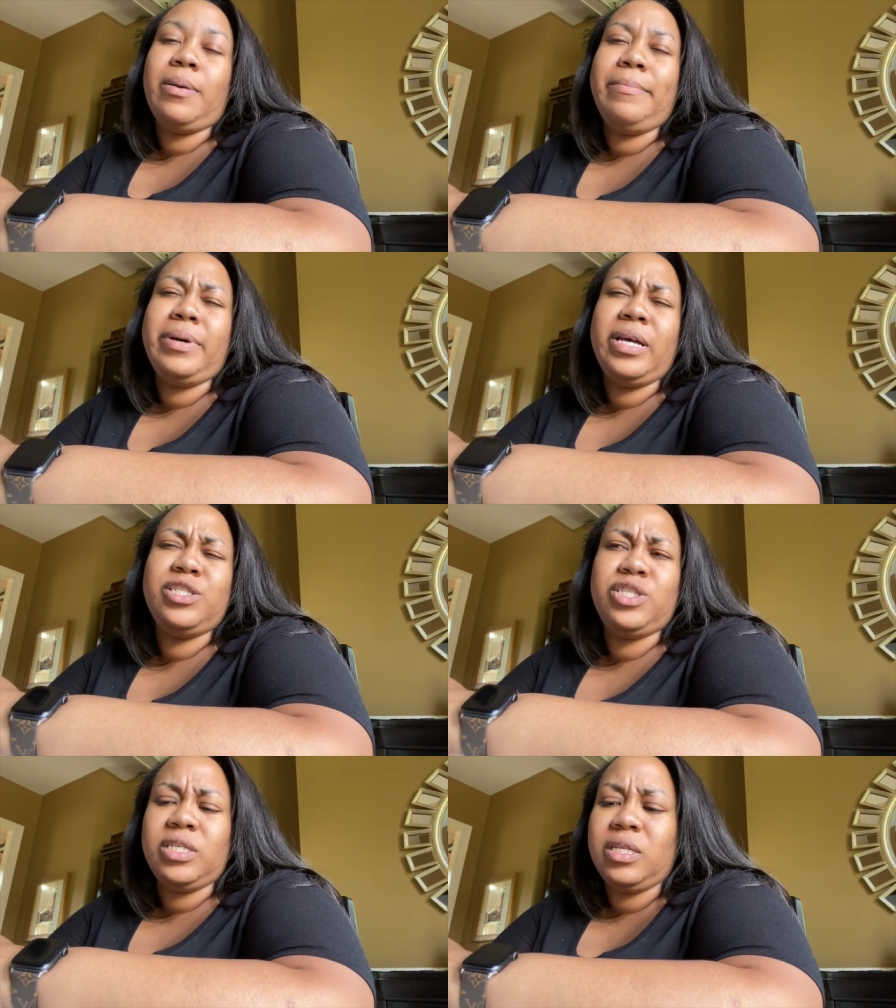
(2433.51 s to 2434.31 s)

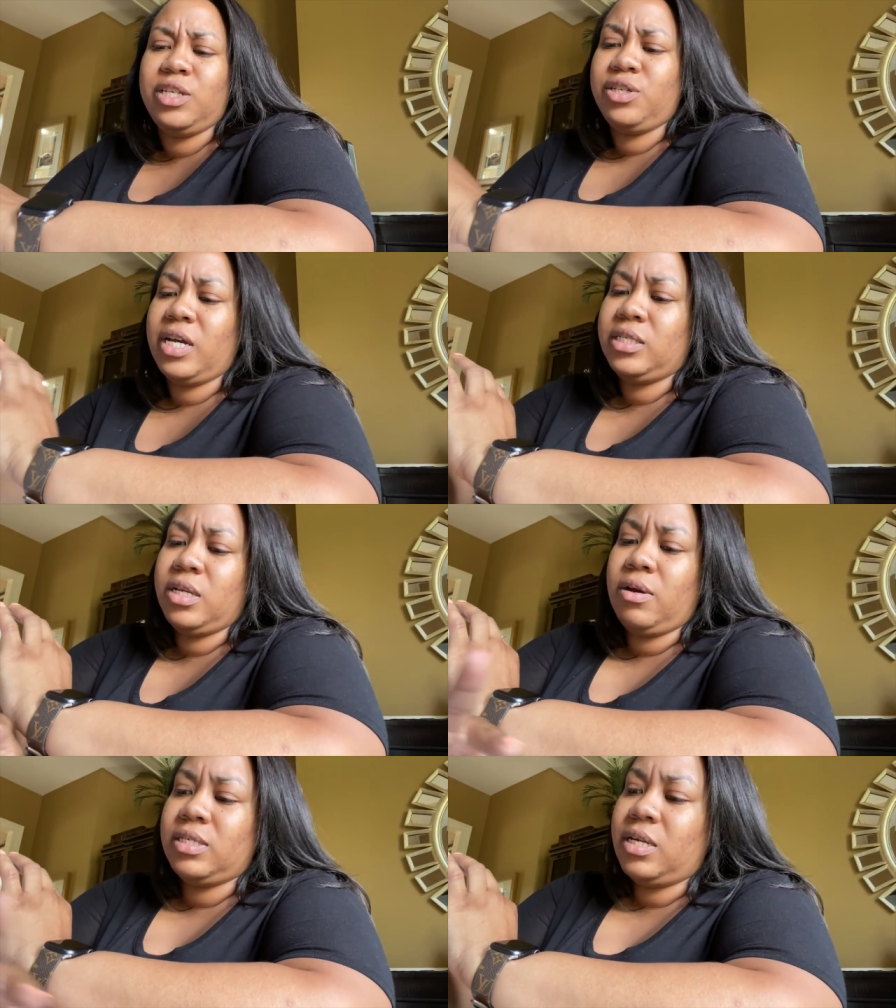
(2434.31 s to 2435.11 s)
But just to let you guys
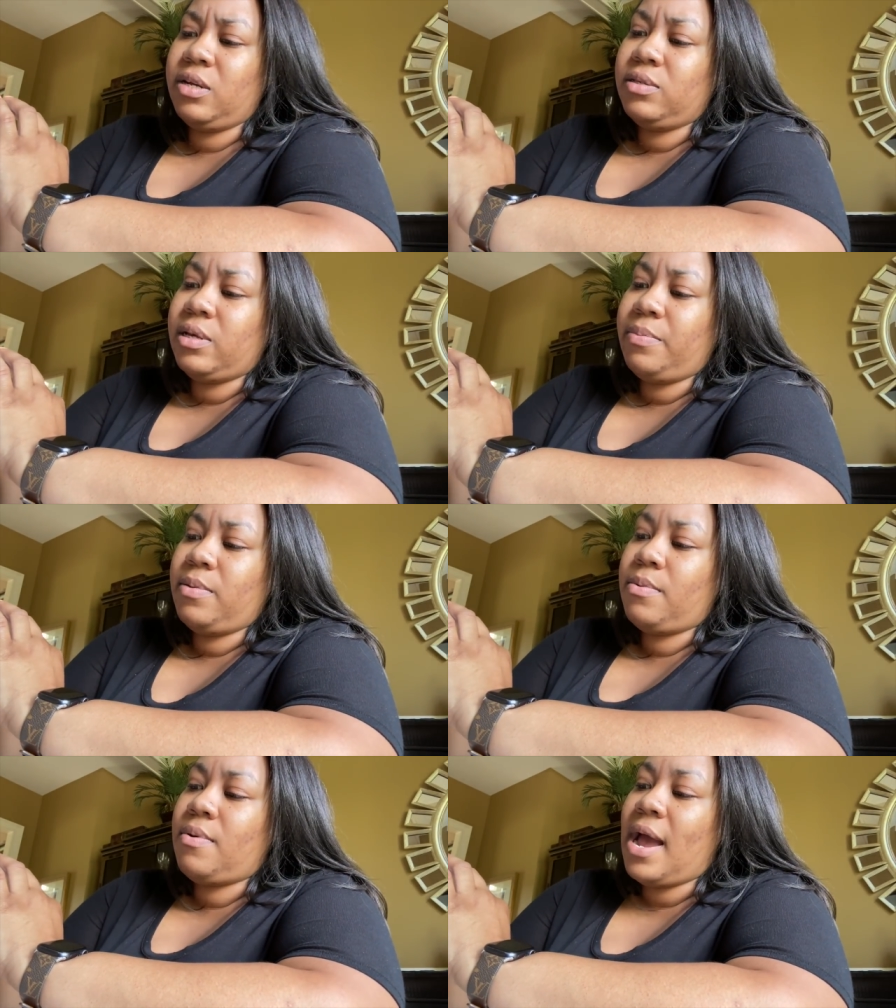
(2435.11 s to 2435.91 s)
know, because I know some
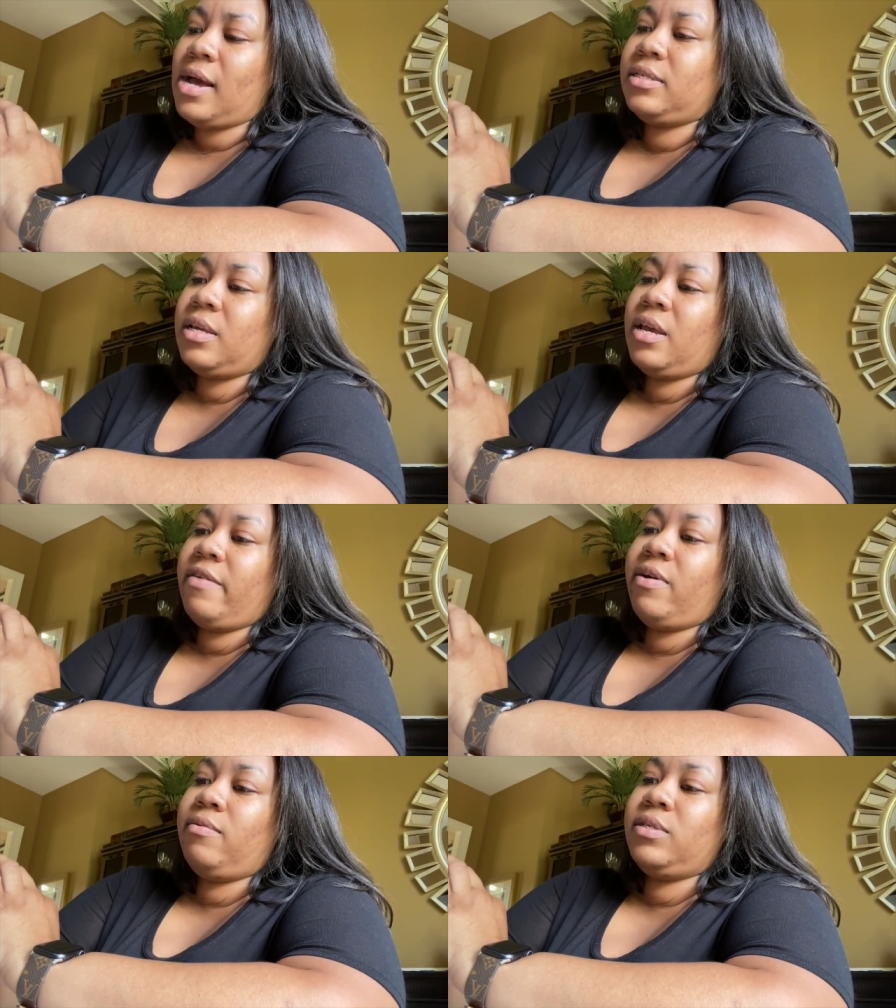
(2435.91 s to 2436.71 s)
people were asking
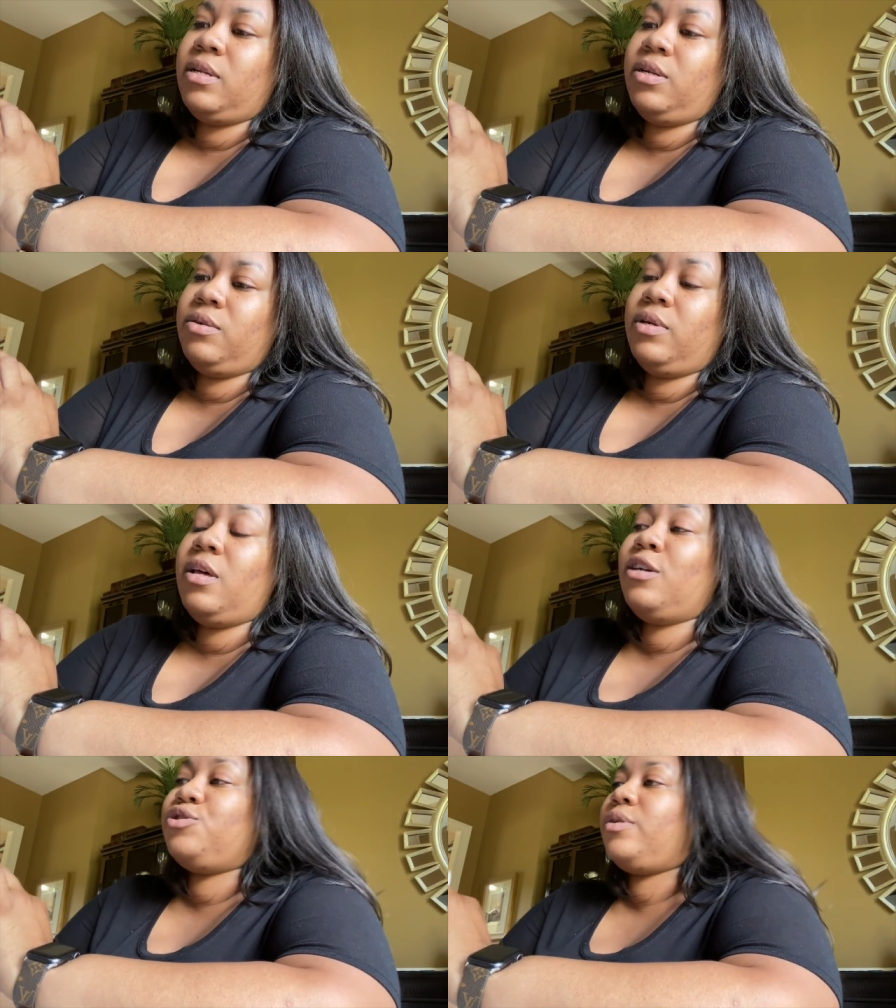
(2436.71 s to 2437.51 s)
if I was gonna do a
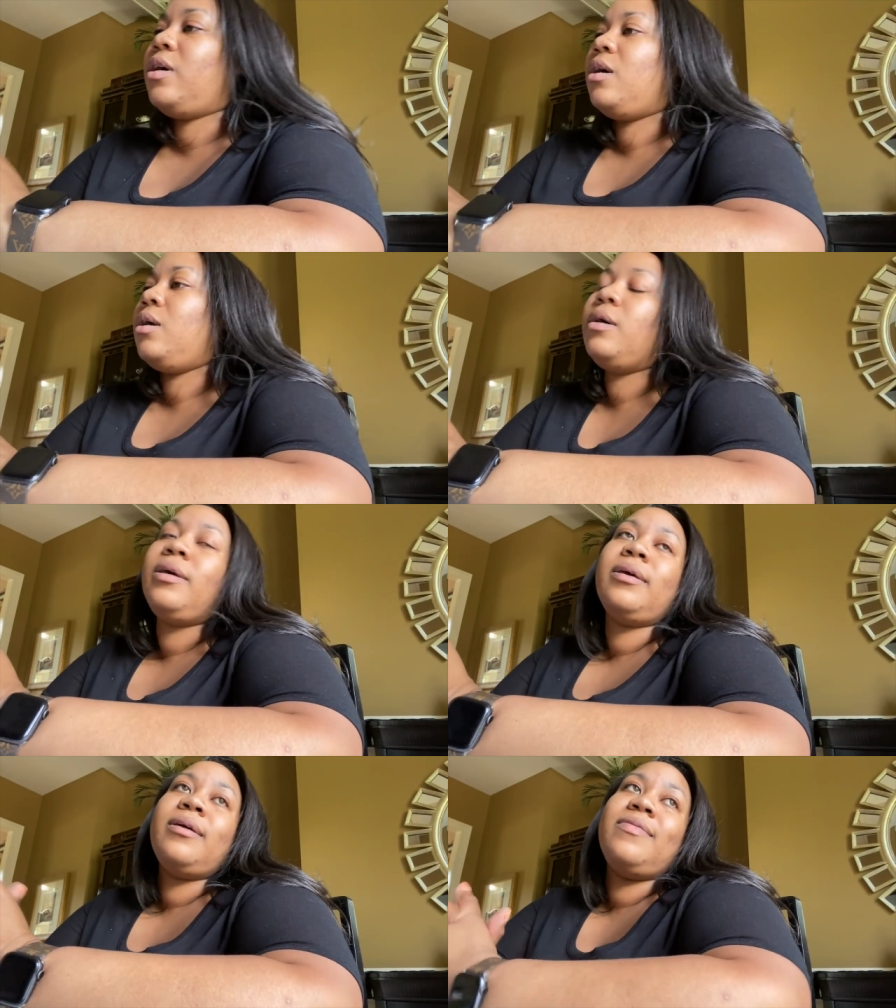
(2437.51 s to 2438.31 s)
luxury haul,
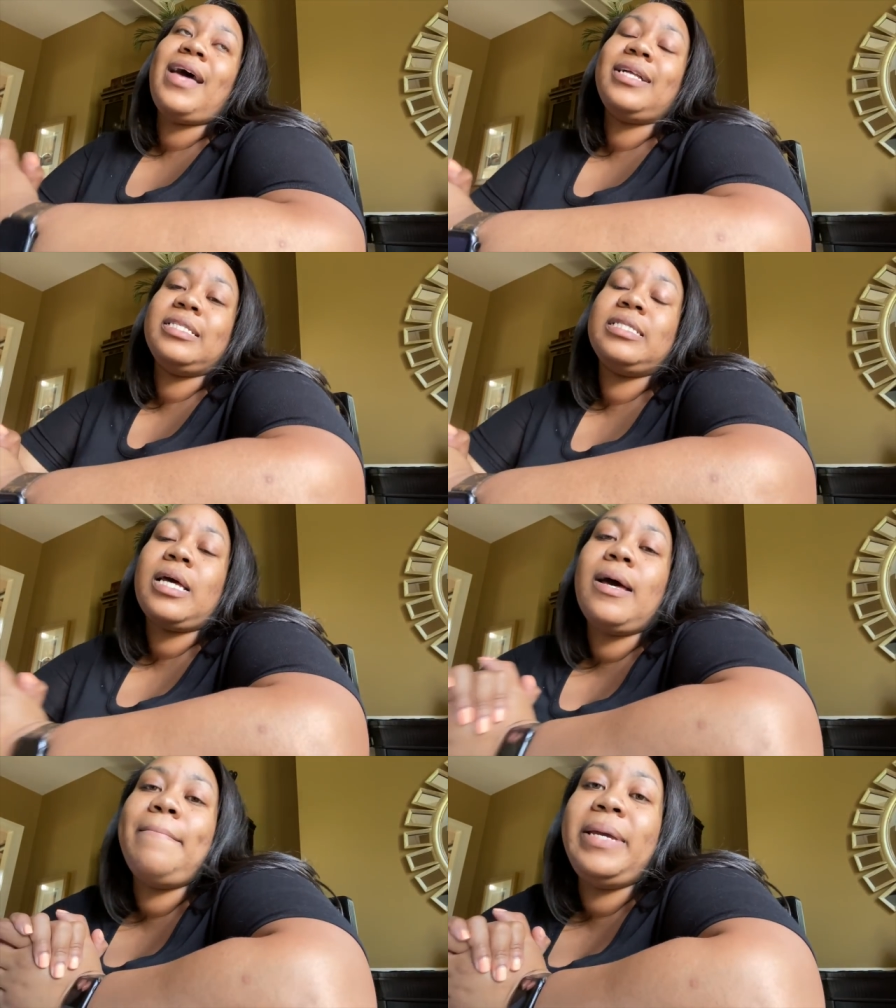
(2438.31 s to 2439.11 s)
that is
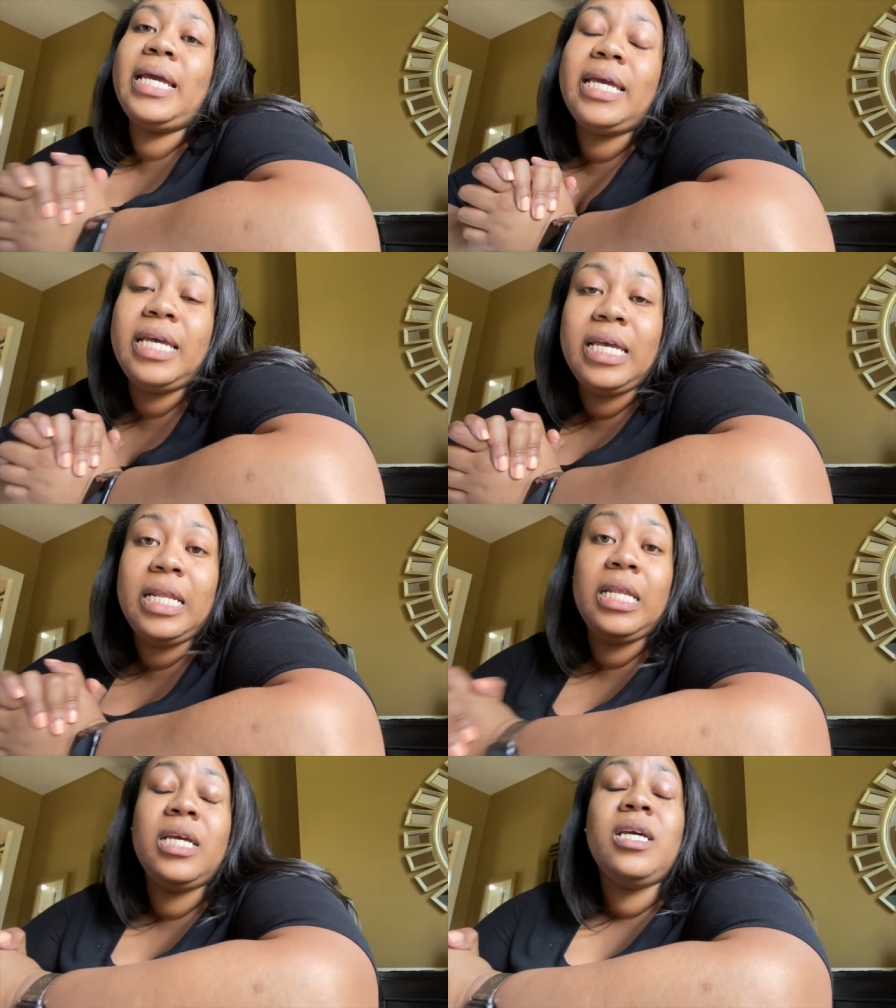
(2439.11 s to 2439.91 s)
coming
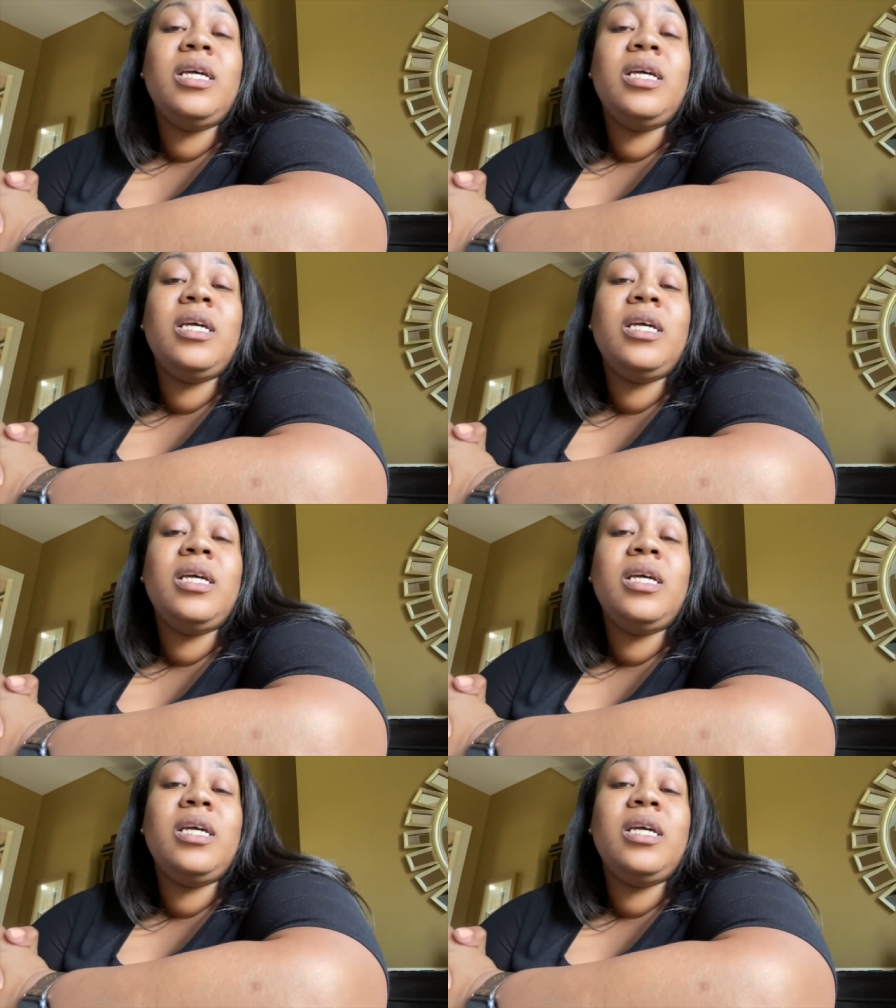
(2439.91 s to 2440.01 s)
in